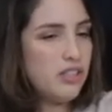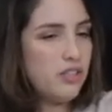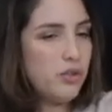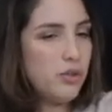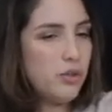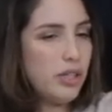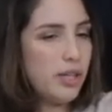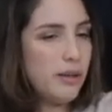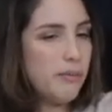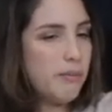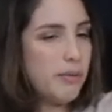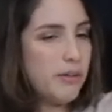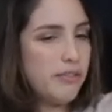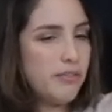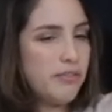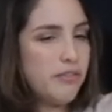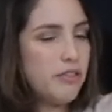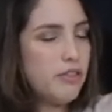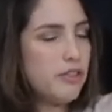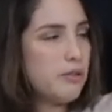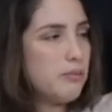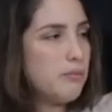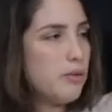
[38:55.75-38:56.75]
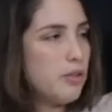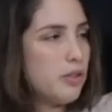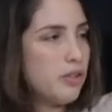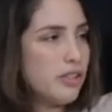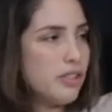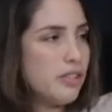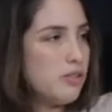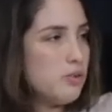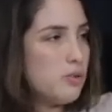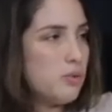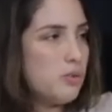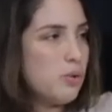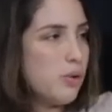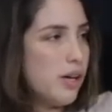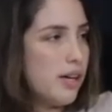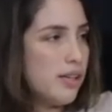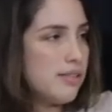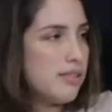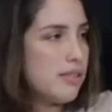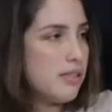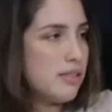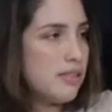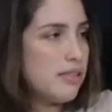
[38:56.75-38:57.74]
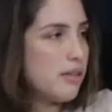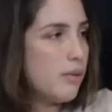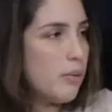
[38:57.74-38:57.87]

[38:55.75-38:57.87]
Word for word: you can perform more than twice